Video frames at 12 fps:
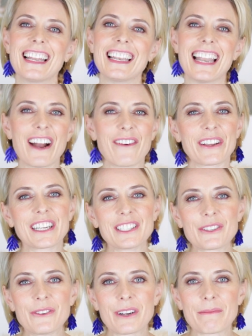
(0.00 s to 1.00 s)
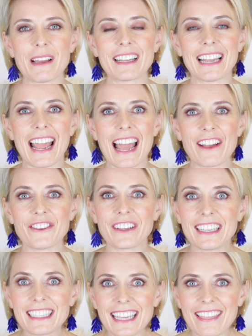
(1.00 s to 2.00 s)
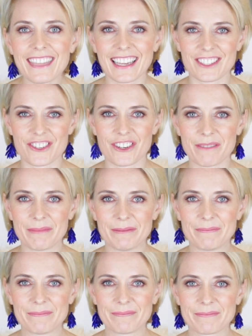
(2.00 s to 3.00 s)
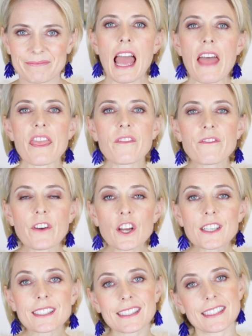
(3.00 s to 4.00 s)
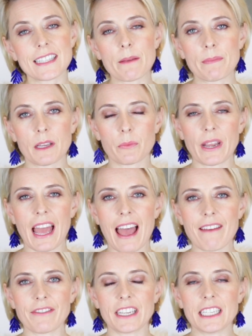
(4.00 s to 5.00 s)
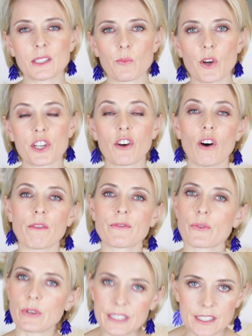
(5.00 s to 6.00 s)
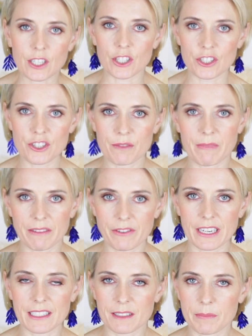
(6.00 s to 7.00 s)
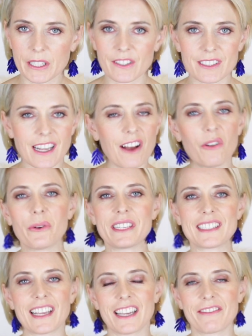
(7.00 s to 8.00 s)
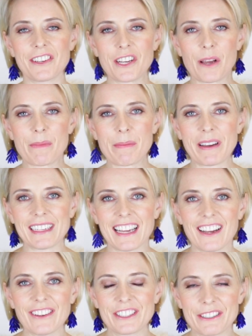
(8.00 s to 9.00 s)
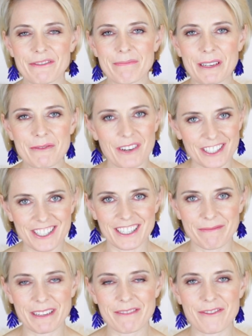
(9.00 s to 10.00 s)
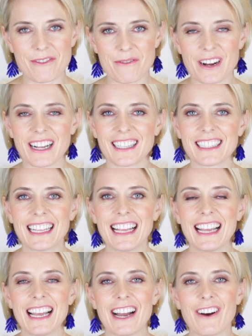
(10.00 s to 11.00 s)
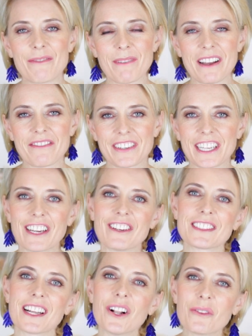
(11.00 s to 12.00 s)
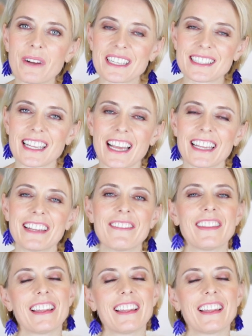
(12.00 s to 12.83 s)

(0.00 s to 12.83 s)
Now we can talk about how you can get that job. The first step that we have is one of research, my friend, because I always say, if you know me by now and you've been watching me for a while on my videos, I always say,